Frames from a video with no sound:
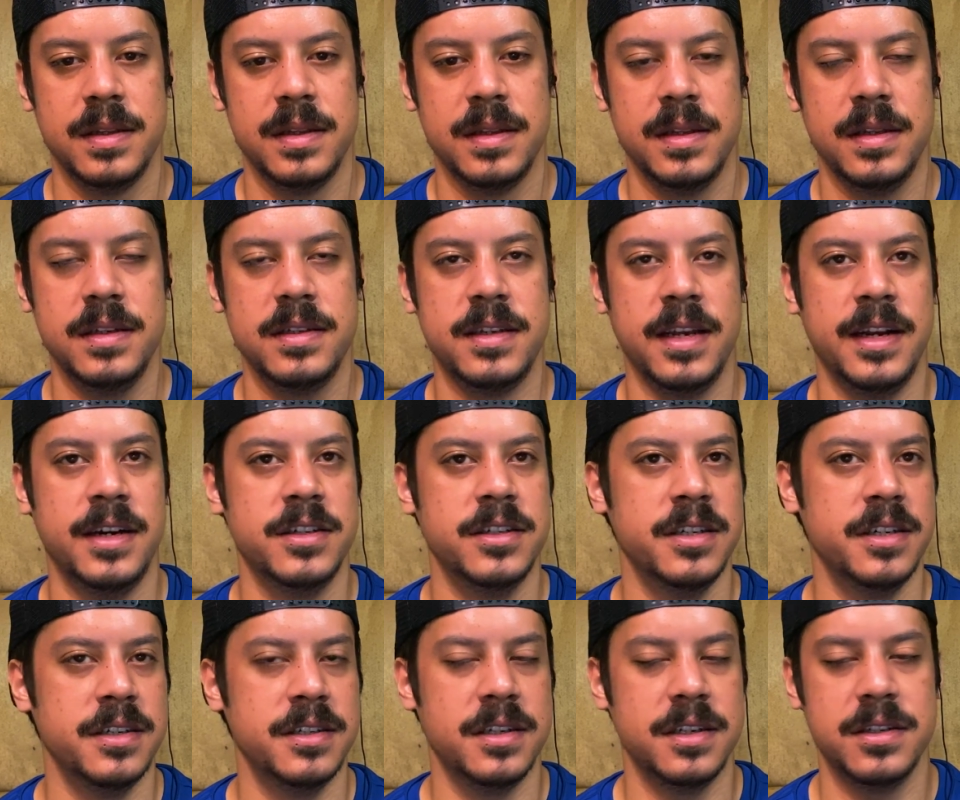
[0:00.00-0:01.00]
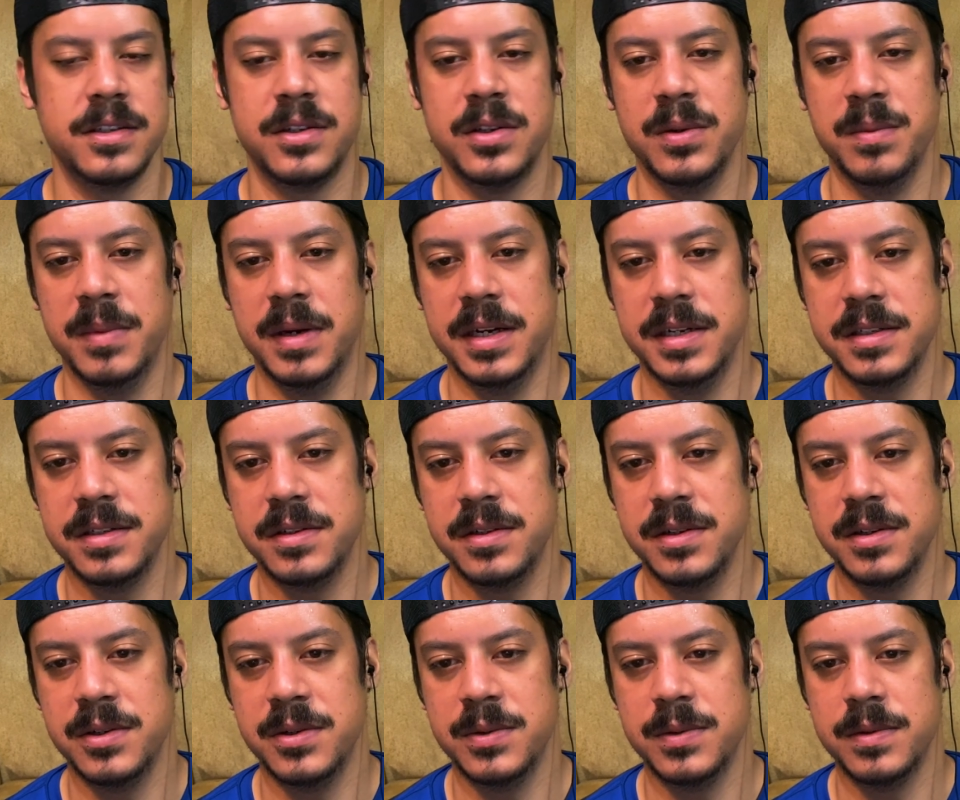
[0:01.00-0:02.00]
This energy is just too much,
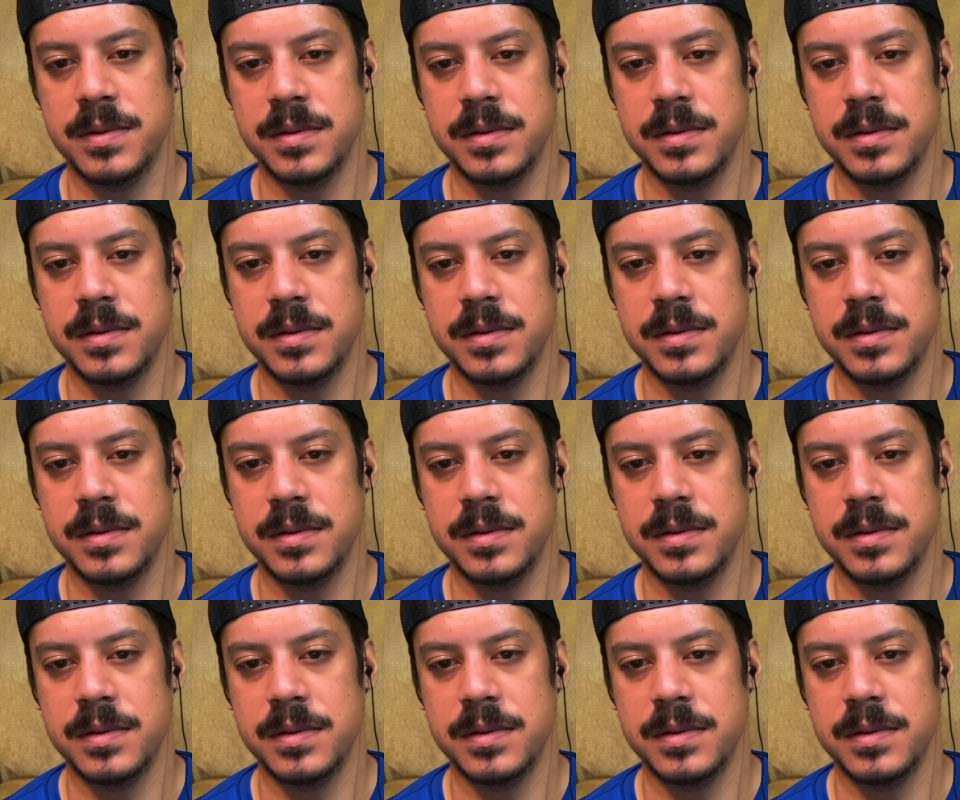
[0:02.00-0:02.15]
dude.